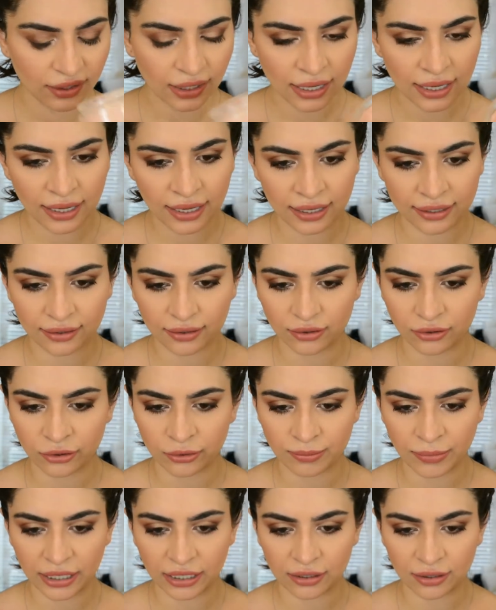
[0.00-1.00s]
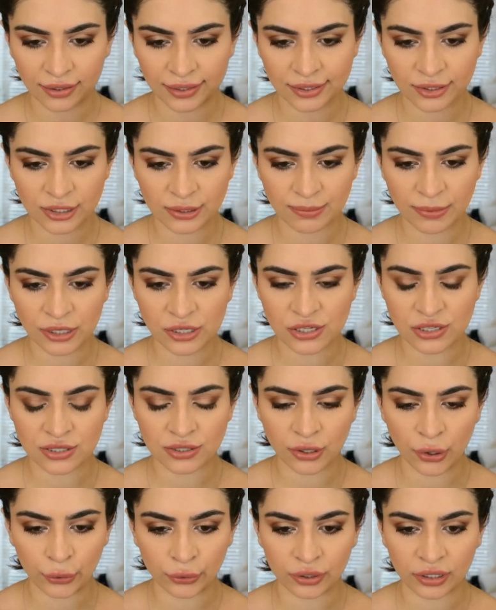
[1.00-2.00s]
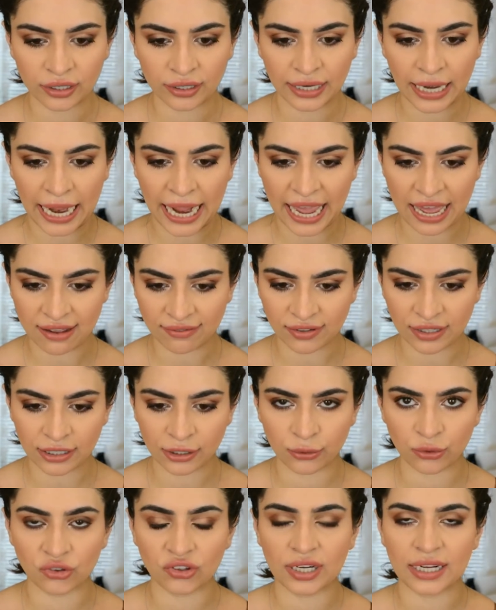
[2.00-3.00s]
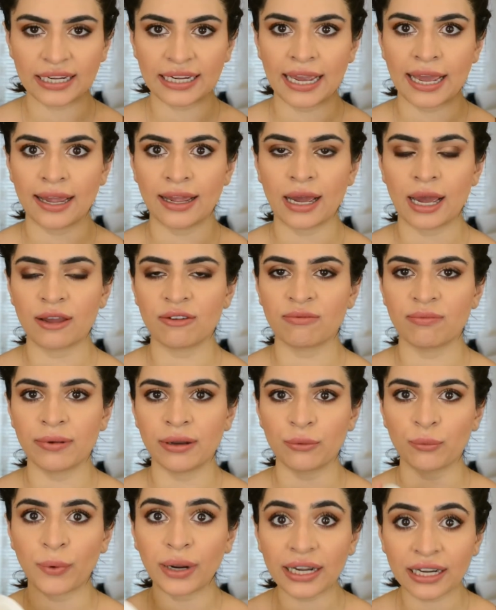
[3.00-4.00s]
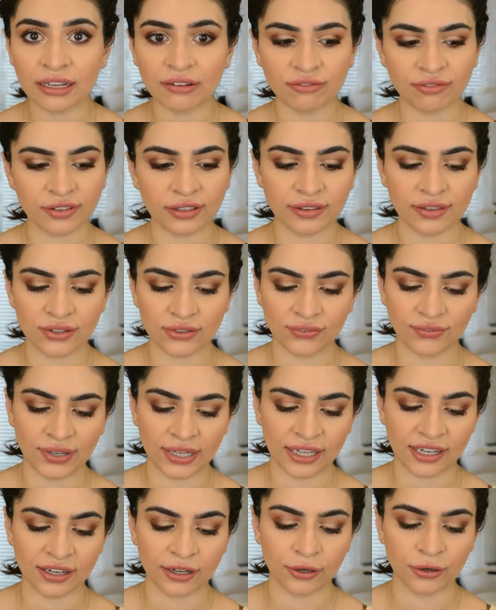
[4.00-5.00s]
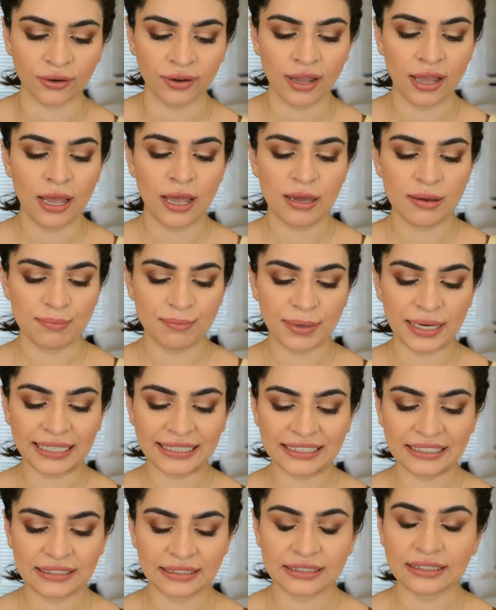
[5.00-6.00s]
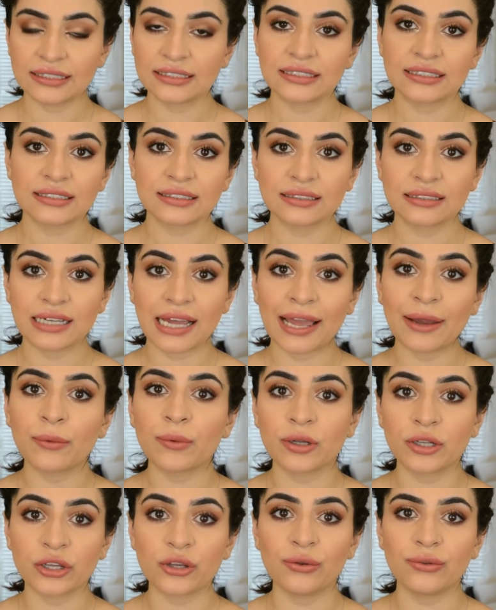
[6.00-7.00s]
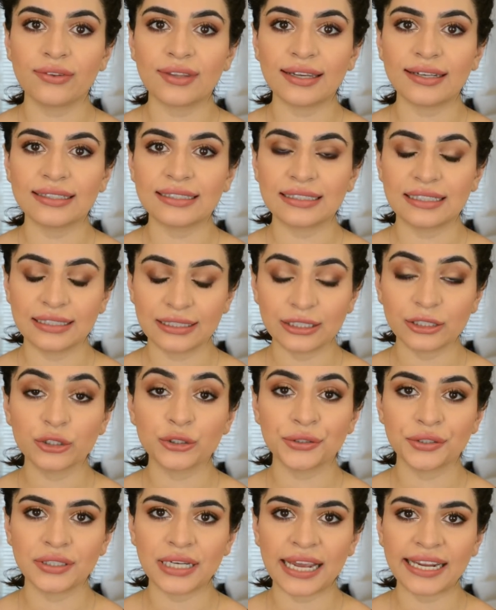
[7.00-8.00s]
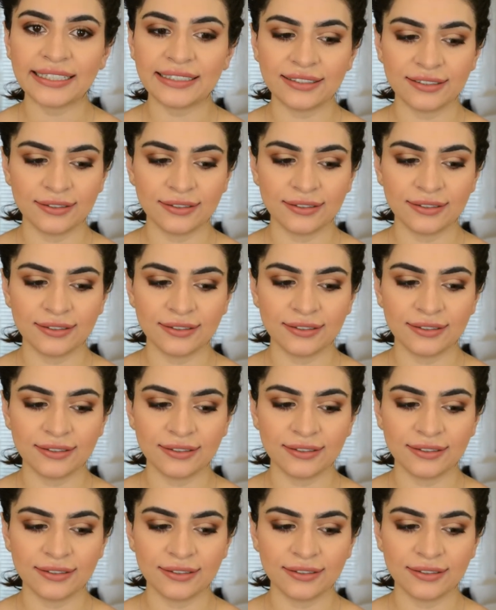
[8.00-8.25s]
And oh my God, it smells so good. I haven't used it yet. I've been waiting for this video, but I will use it tonight.